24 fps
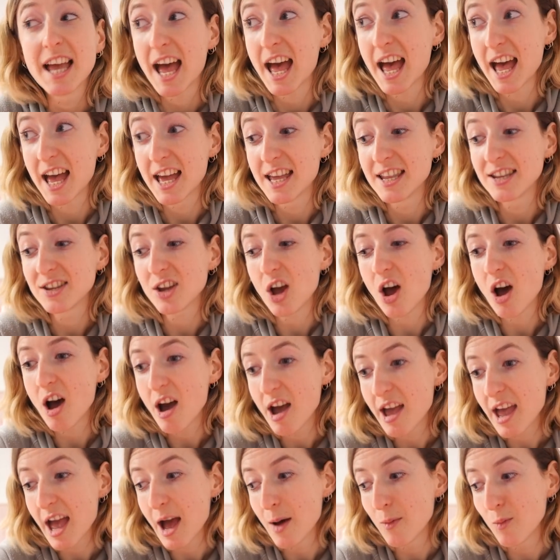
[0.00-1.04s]
and
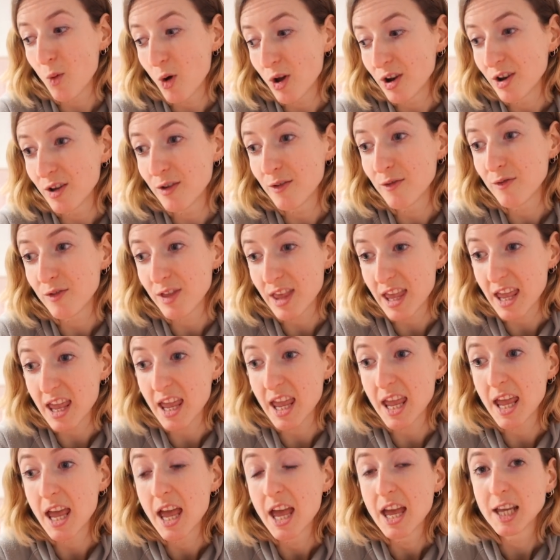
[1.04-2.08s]
I am one of
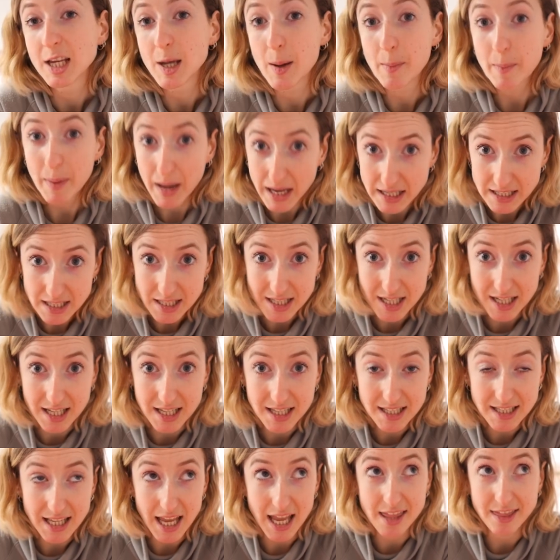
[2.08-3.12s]
the
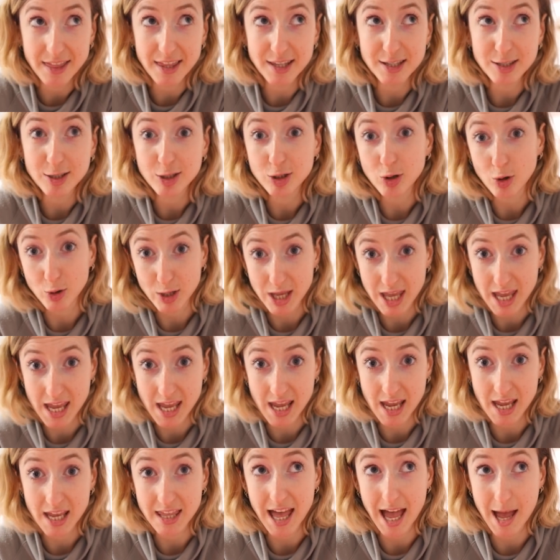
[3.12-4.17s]
competitors in the
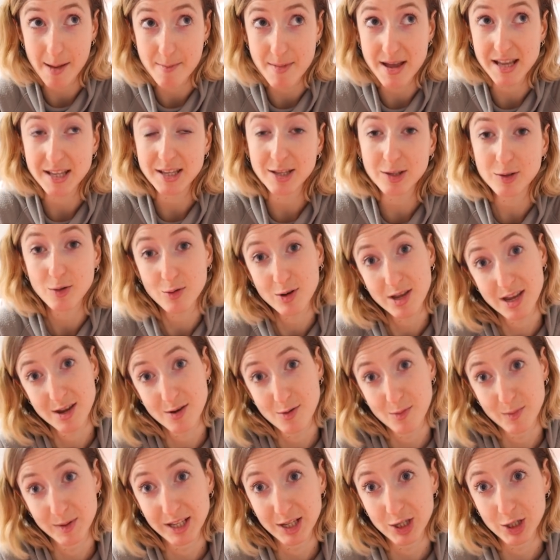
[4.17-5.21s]
stocking handmade stocking
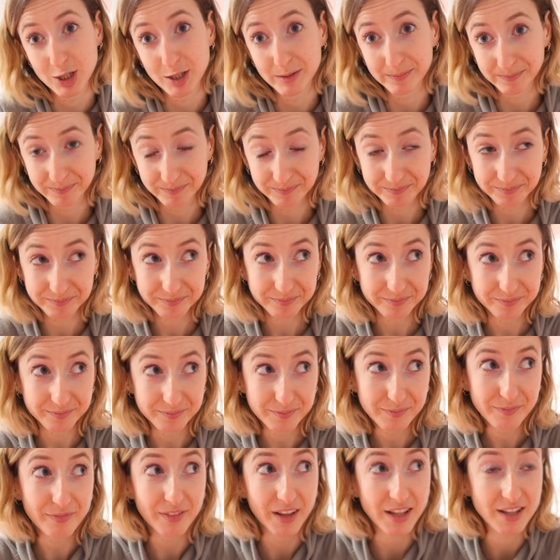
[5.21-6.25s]
competition
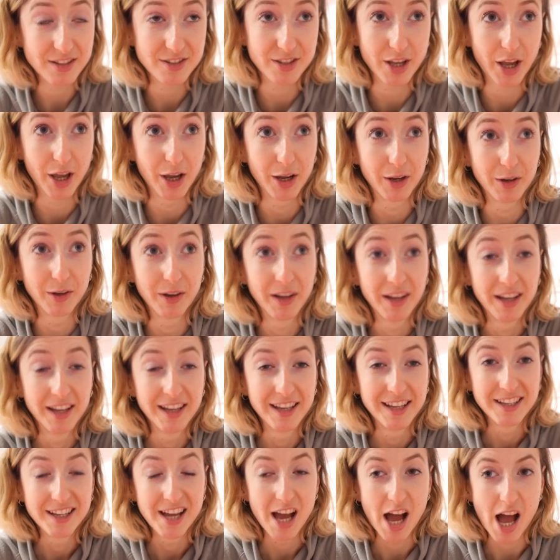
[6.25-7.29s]
so
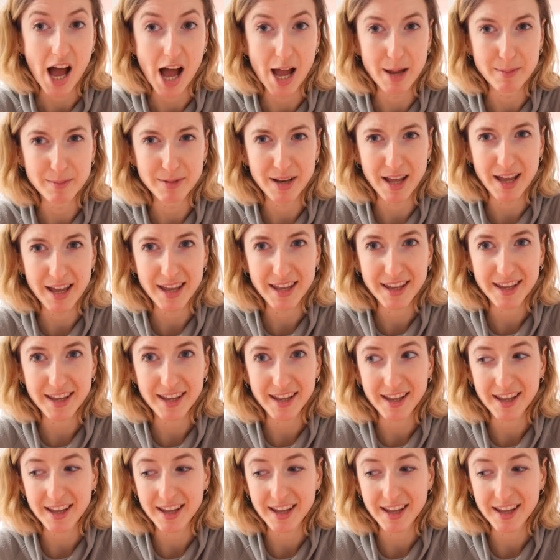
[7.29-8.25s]
I'm like